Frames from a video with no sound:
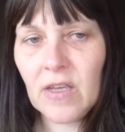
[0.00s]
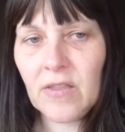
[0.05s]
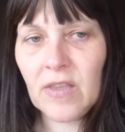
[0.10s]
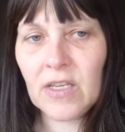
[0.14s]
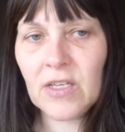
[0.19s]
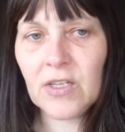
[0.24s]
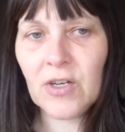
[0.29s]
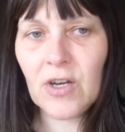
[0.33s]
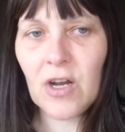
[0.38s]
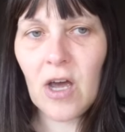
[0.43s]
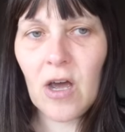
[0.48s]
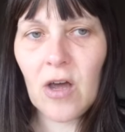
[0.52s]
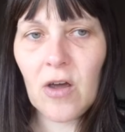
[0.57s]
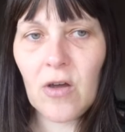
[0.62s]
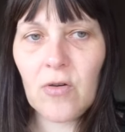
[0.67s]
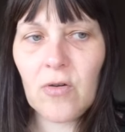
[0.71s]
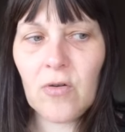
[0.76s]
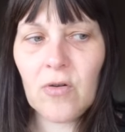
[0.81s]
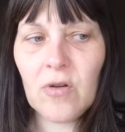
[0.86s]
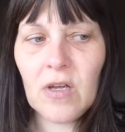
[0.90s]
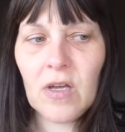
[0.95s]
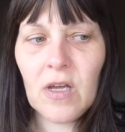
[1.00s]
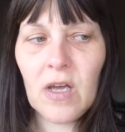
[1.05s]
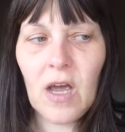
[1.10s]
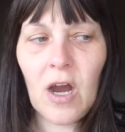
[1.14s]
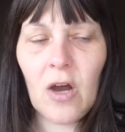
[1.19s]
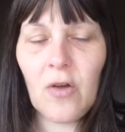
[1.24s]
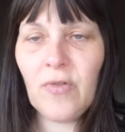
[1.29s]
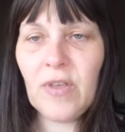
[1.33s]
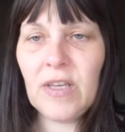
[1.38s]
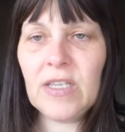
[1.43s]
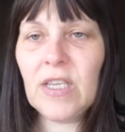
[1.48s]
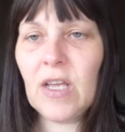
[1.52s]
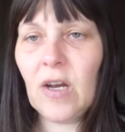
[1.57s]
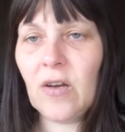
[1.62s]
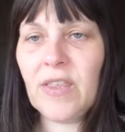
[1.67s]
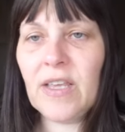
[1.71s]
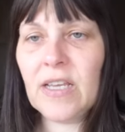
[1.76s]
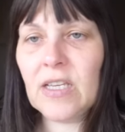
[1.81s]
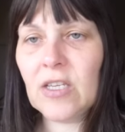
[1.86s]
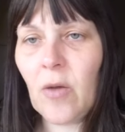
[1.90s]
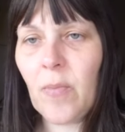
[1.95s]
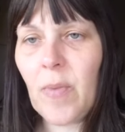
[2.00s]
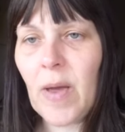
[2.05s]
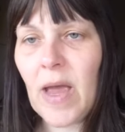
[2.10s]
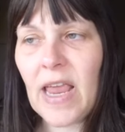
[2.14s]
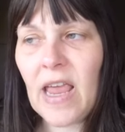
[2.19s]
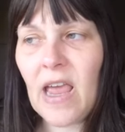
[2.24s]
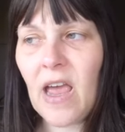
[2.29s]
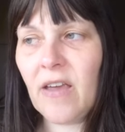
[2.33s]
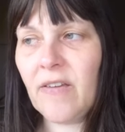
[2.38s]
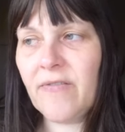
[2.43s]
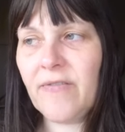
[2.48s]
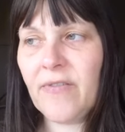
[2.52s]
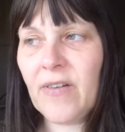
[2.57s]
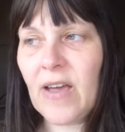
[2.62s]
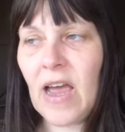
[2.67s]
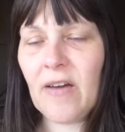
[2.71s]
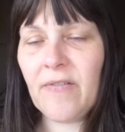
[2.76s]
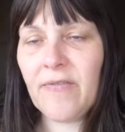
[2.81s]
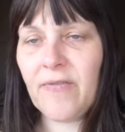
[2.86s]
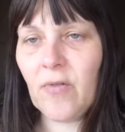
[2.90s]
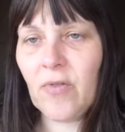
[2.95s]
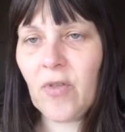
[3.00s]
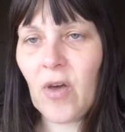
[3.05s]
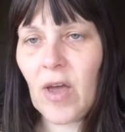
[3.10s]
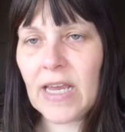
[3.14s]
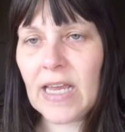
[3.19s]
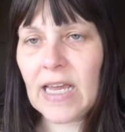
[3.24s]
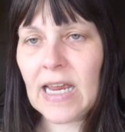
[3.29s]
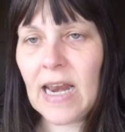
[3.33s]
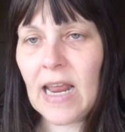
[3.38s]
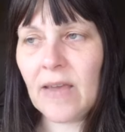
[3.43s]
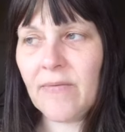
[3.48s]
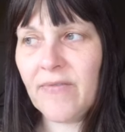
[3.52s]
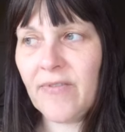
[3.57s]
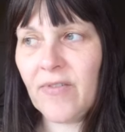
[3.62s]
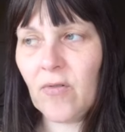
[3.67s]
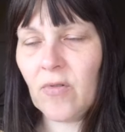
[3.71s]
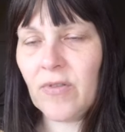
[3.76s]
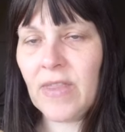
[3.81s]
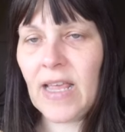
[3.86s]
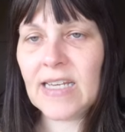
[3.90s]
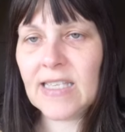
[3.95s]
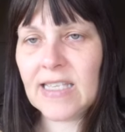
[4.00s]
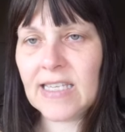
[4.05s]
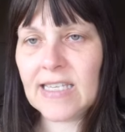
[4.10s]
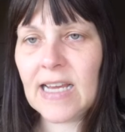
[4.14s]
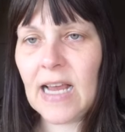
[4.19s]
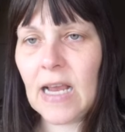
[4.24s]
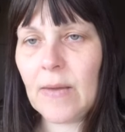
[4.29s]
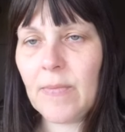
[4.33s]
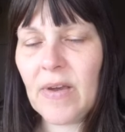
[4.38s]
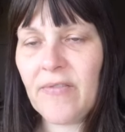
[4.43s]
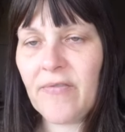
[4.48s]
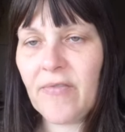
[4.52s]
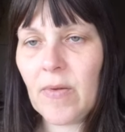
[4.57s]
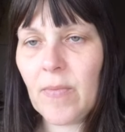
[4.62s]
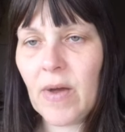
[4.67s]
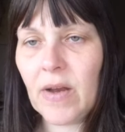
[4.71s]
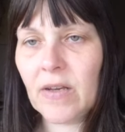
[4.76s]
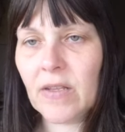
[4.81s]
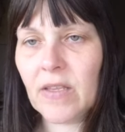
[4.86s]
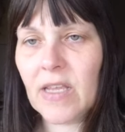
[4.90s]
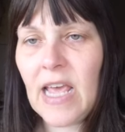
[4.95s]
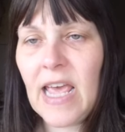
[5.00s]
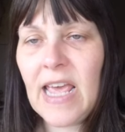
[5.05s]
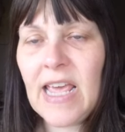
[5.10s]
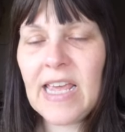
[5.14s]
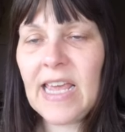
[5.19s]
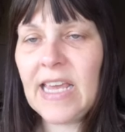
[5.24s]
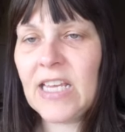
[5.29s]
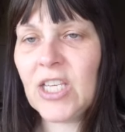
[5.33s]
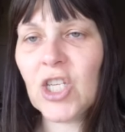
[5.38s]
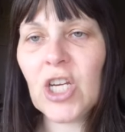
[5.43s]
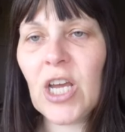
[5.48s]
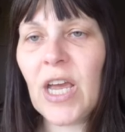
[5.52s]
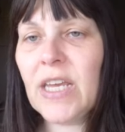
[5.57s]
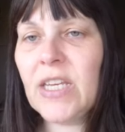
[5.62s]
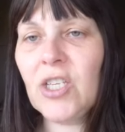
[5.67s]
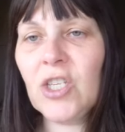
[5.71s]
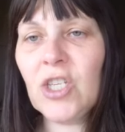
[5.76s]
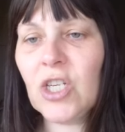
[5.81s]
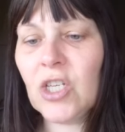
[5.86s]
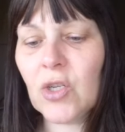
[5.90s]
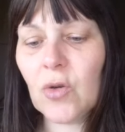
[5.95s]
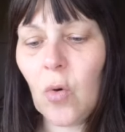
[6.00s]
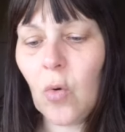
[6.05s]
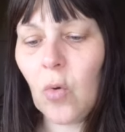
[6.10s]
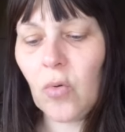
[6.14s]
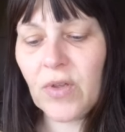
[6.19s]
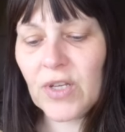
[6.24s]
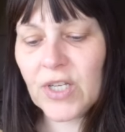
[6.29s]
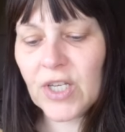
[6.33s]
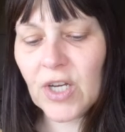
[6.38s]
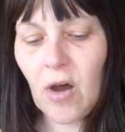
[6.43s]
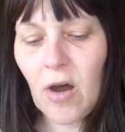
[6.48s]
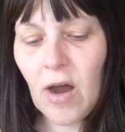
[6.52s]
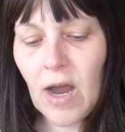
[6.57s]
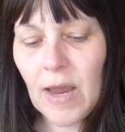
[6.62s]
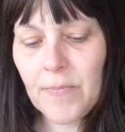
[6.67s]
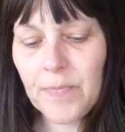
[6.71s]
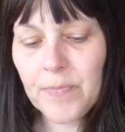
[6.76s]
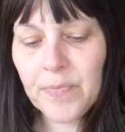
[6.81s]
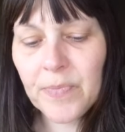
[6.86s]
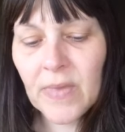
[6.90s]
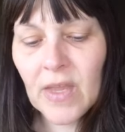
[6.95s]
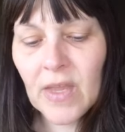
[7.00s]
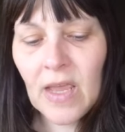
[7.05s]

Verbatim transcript: There's no, oh, these are the only things I pay out, out for that I can claim for, and that's the same every month. It changes all the time.